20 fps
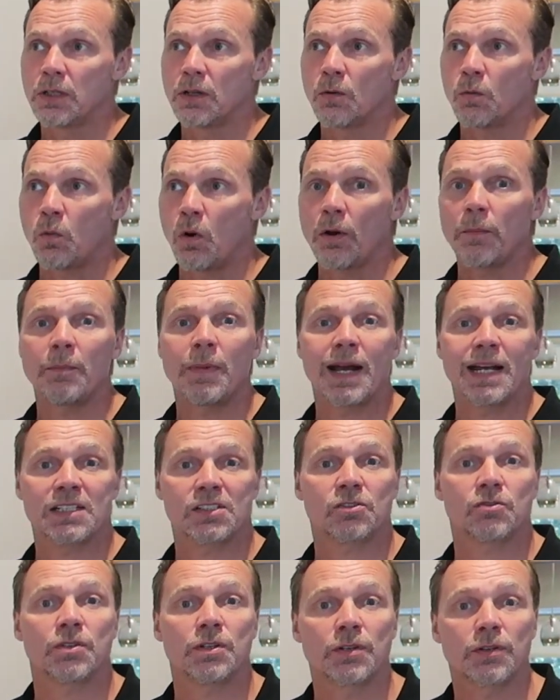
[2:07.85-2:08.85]
one
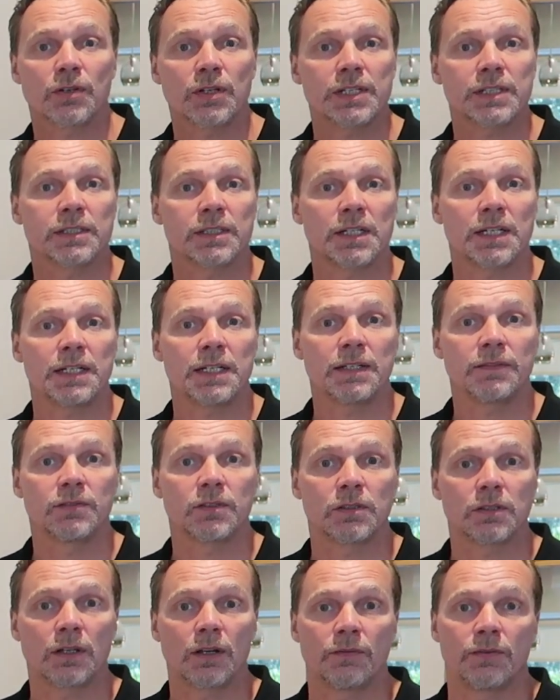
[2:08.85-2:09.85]
master and three
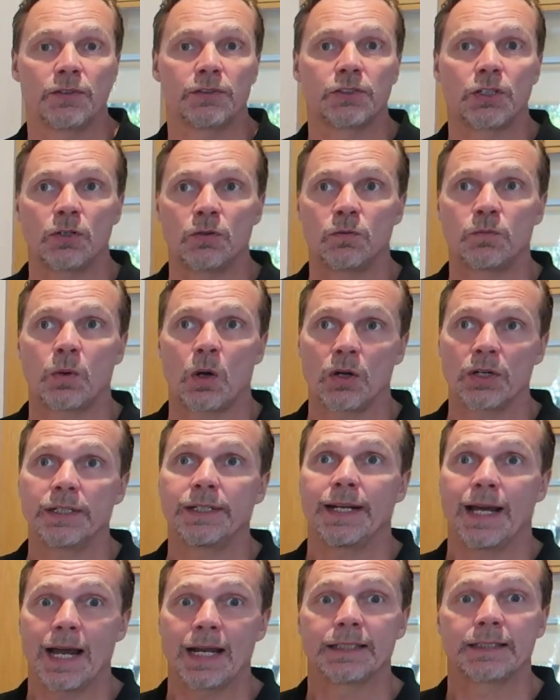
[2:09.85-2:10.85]
slaves of the
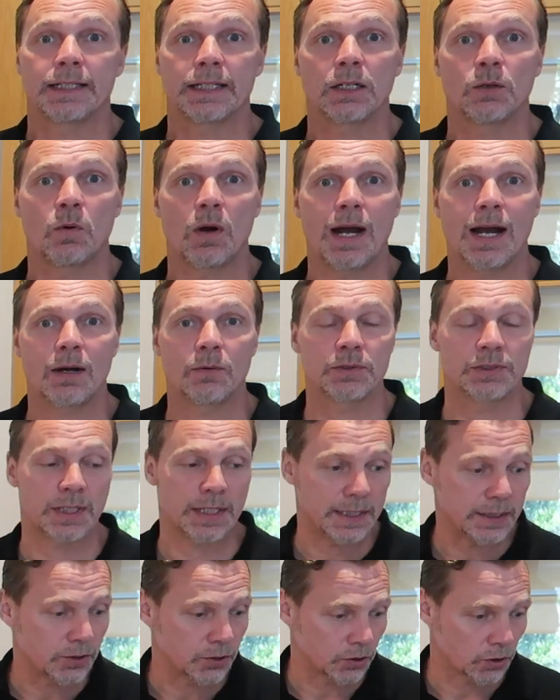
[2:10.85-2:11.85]
2.9 kilowatt hours each,